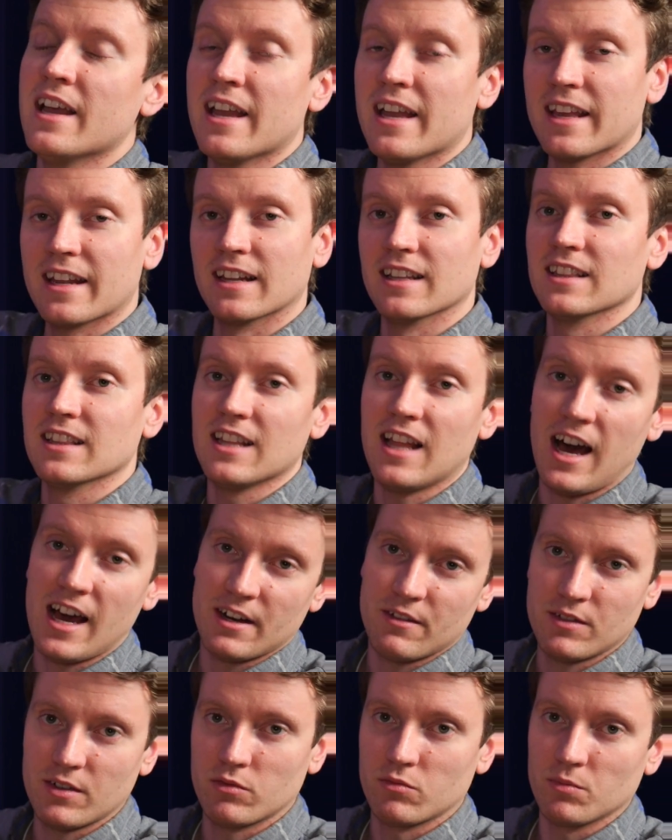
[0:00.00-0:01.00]
in a lot
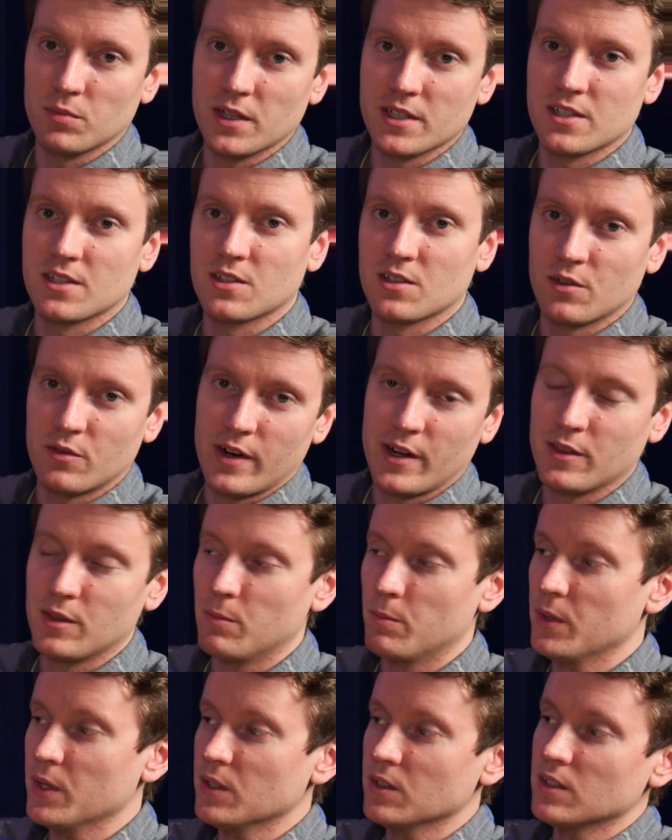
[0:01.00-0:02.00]
of different places around the
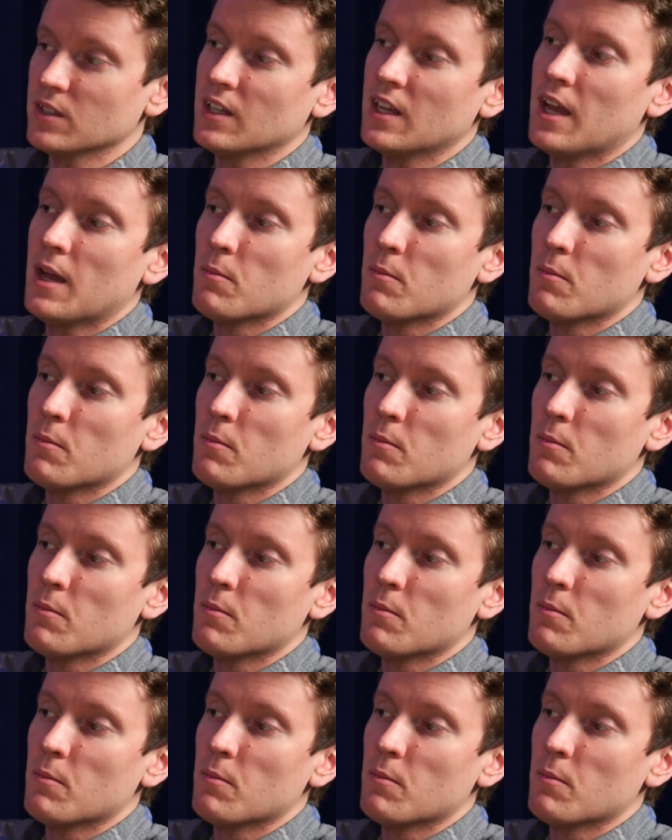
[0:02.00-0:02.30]
build,